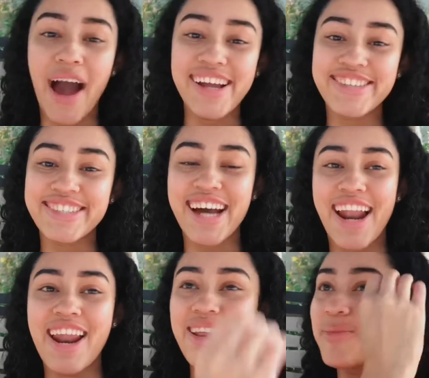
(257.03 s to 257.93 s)
I just
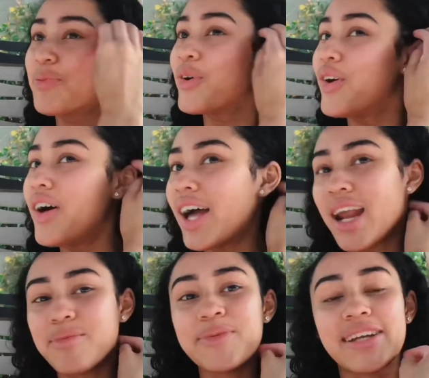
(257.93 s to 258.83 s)
got out of the pool
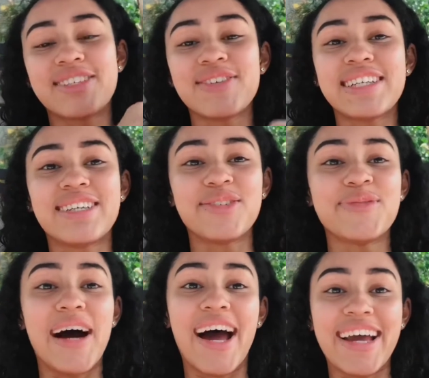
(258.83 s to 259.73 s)
and I'm about to read some
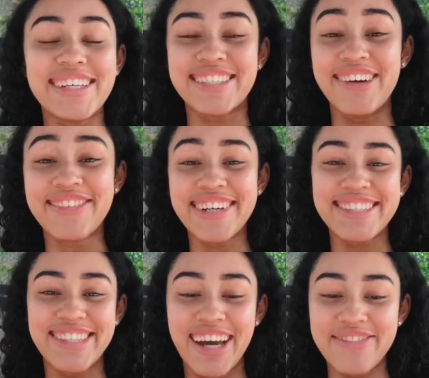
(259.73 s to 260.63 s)
of my summer
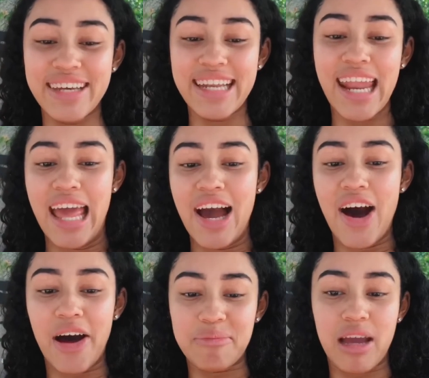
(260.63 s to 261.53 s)
assignment
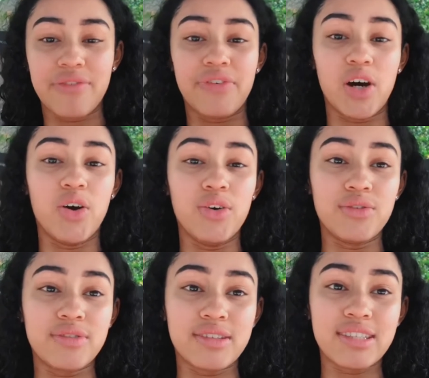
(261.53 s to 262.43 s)
on my
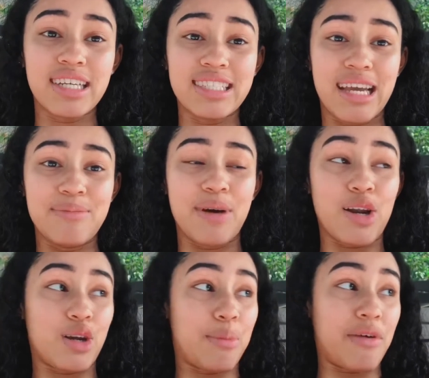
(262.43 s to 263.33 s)
phone because I
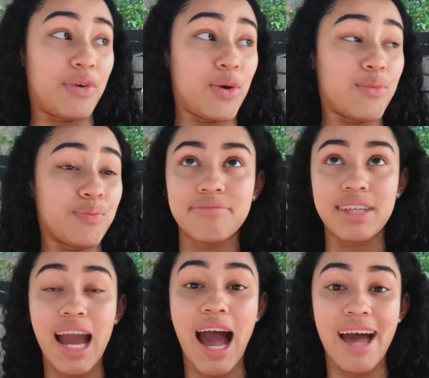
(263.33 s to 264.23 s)
bought it on my phone.
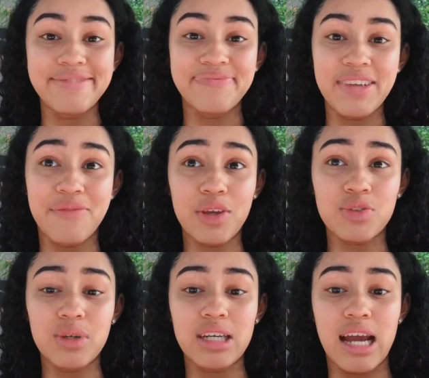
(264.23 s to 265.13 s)
Yeah, it
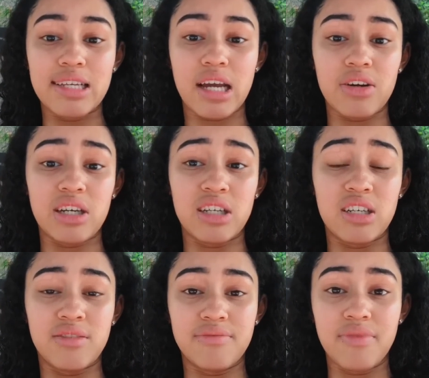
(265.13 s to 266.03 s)
feels really nice out
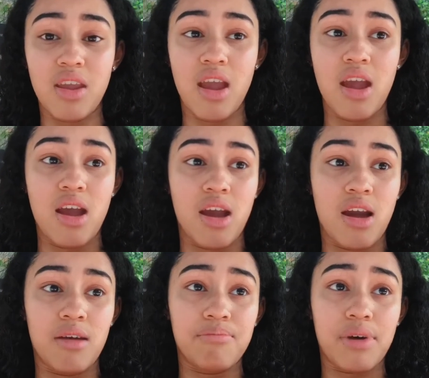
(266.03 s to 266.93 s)
here,
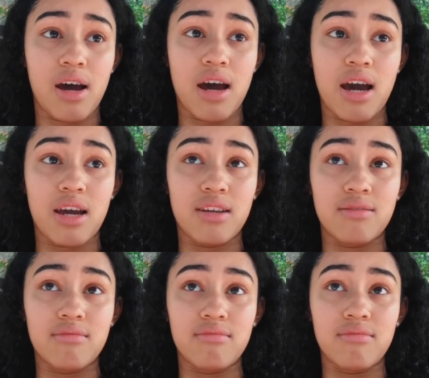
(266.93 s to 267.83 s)
but
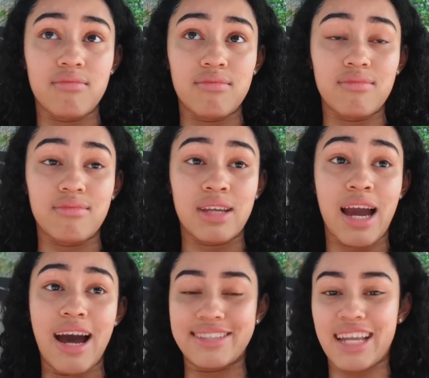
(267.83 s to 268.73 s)

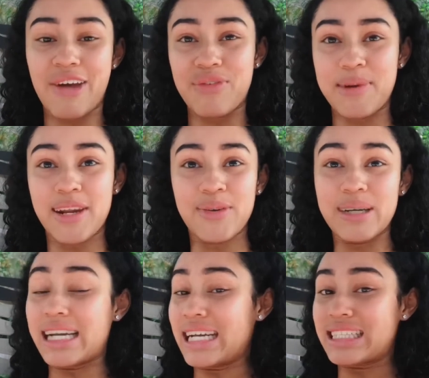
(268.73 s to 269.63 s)
yeah, it's time for me to
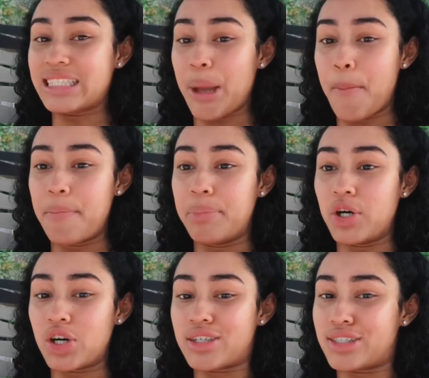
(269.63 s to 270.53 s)
read some
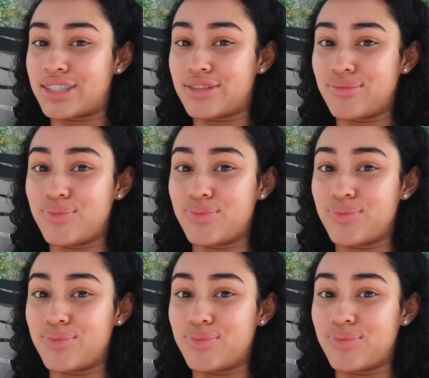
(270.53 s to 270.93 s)
books.